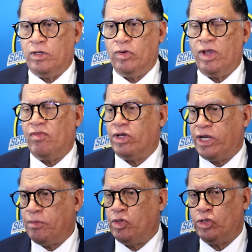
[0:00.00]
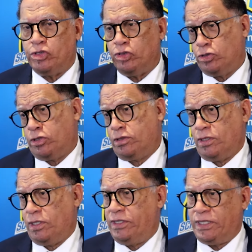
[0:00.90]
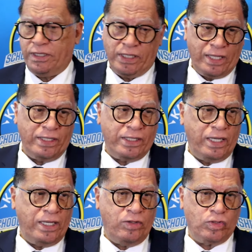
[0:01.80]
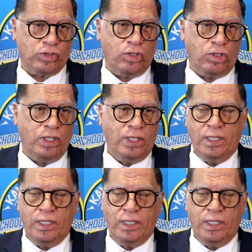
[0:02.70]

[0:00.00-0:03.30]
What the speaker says: we have already produced, just the other day, you saw